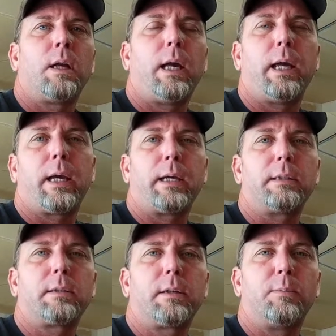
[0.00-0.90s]
Hey
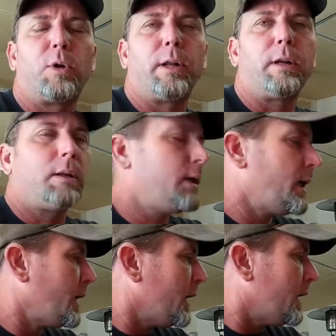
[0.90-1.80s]
guys, good morning.
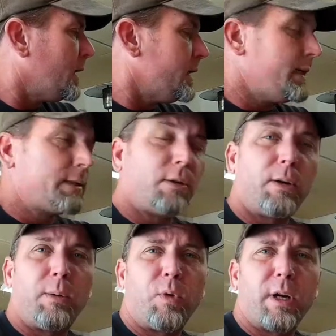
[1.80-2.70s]

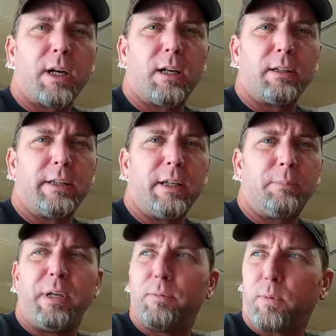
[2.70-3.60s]
So I'm working on the
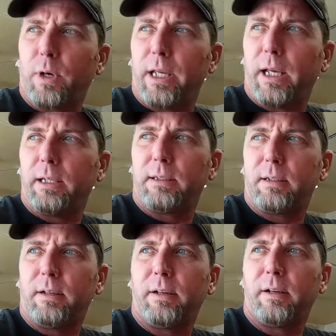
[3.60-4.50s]
P forty-eight
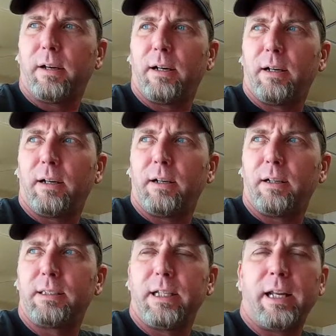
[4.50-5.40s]
uh,
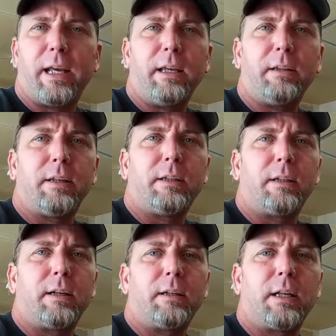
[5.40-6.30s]
today, the
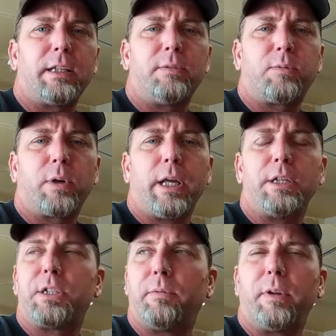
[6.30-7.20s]
uh, nineteen forty-eight
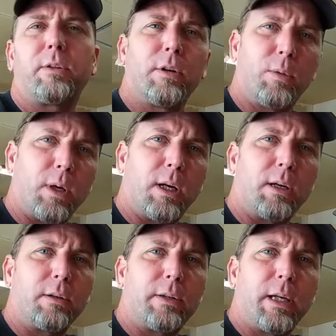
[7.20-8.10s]
Chevy thirty-one
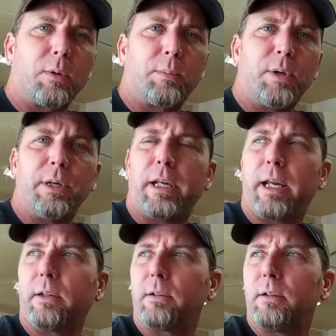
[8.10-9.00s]
hundred that we're putting
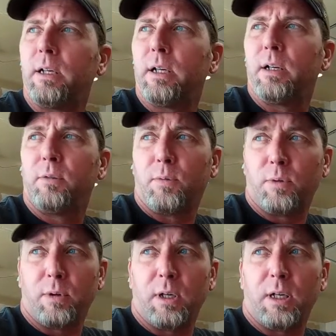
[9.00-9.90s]
together
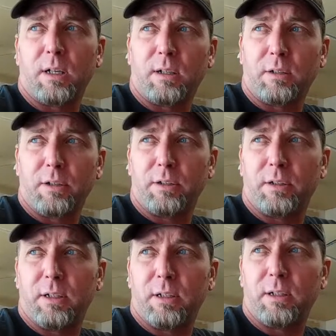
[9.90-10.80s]
for a
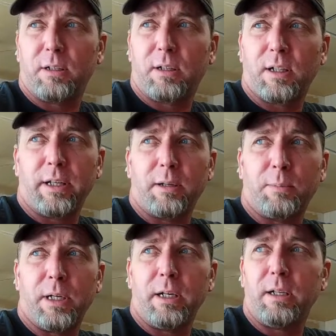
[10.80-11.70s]
good uh, client of
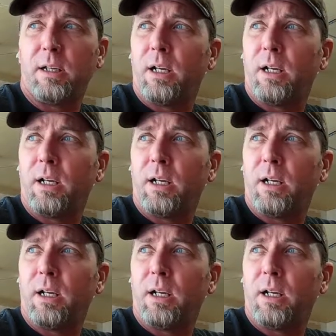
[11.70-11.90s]
mine.